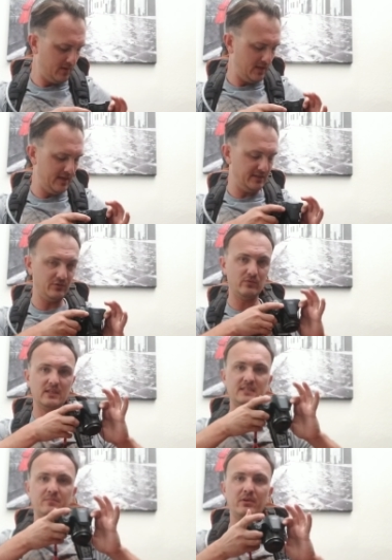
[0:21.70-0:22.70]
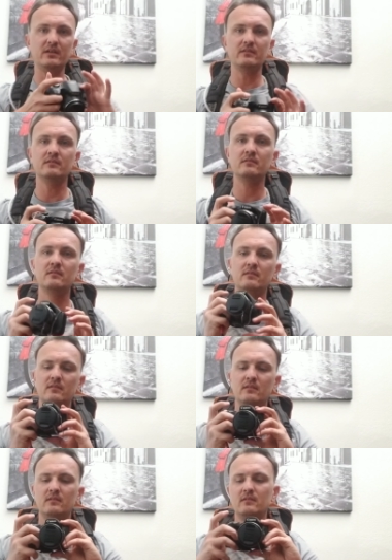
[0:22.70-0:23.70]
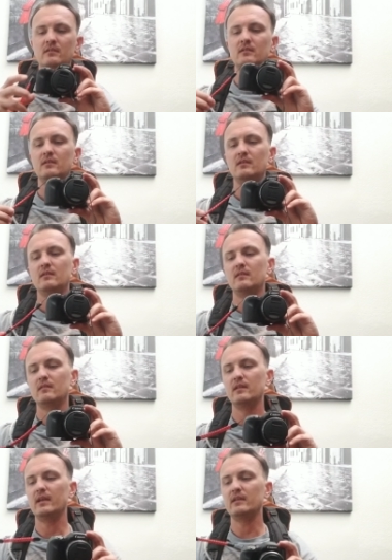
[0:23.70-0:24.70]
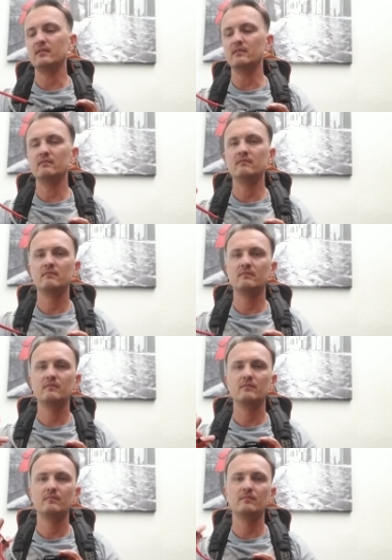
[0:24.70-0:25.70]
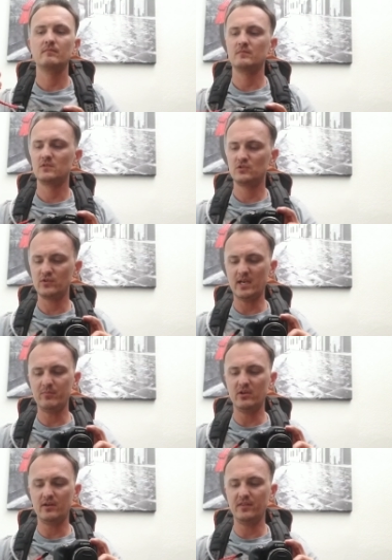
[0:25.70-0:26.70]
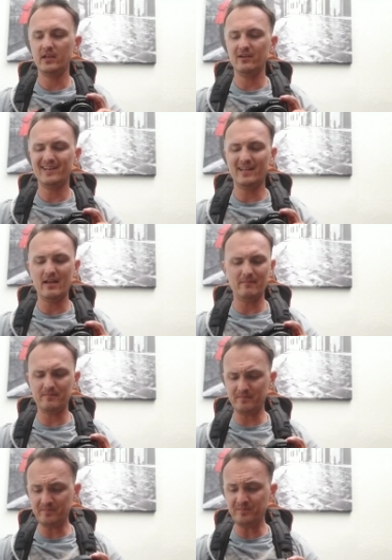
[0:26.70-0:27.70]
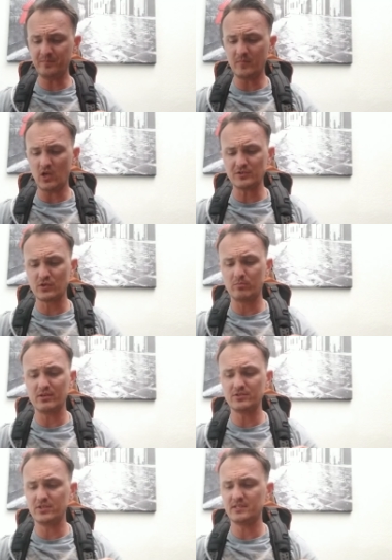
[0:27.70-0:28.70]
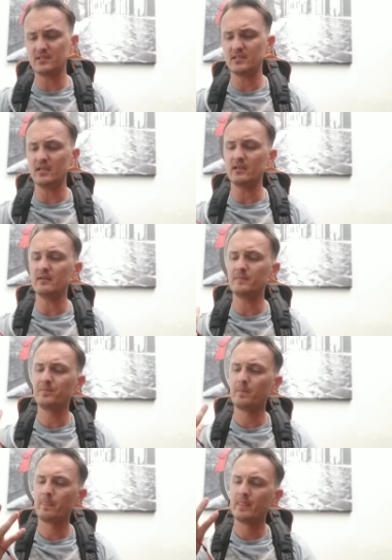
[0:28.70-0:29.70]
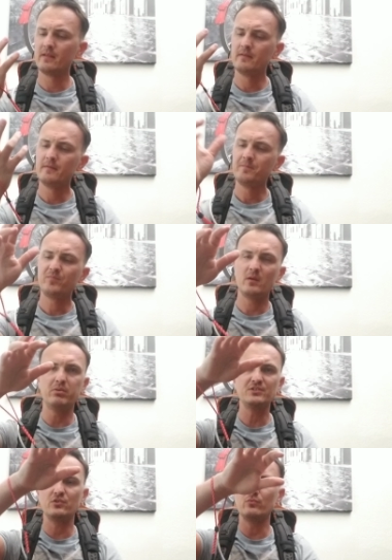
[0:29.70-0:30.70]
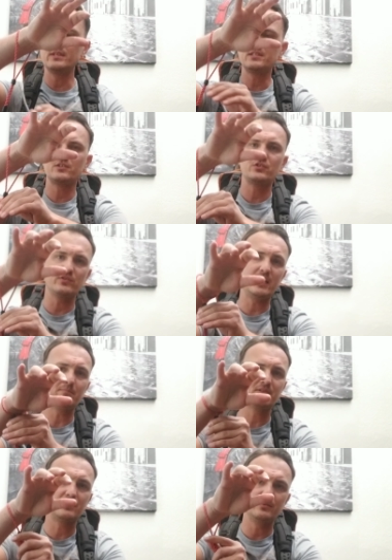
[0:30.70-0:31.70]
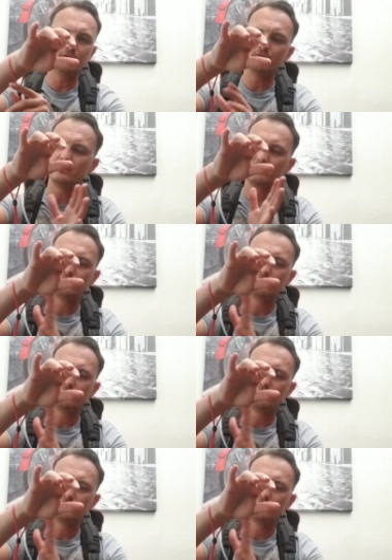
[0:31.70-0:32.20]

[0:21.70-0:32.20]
It has a release button that I can strap it on there, and I also purchased a bunch of wrist straps too,